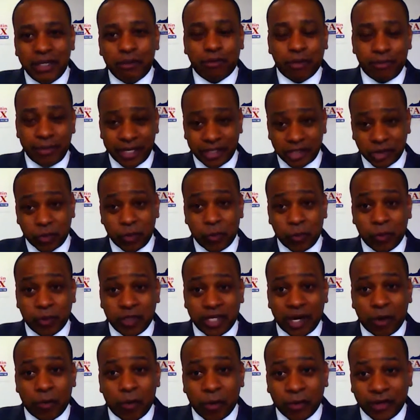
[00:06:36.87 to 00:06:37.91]
from that school
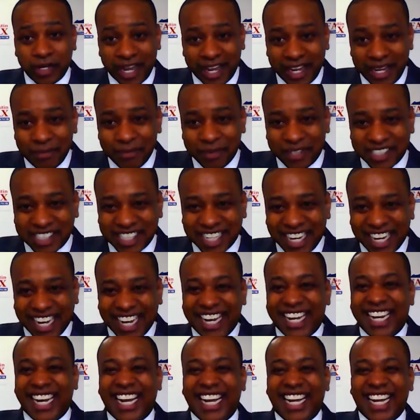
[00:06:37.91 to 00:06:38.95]
that I won't name because
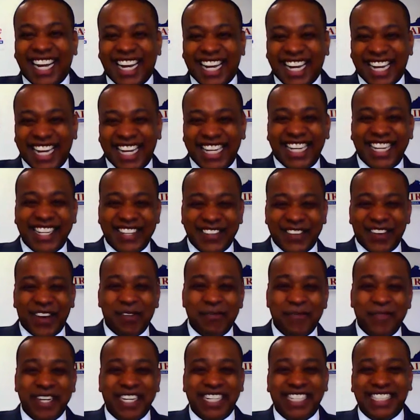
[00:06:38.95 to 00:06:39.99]
that you all
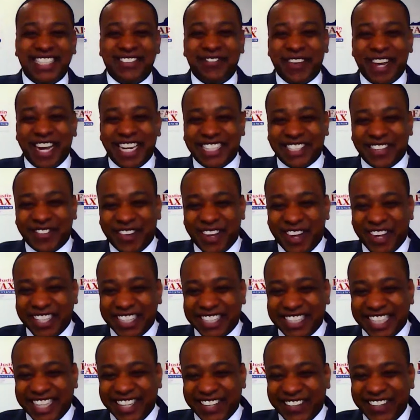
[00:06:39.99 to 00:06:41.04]
beat us in basketball
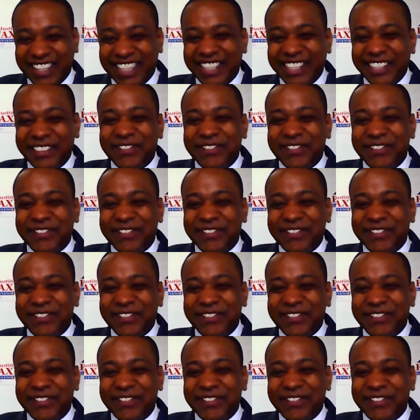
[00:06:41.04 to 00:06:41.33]
this year.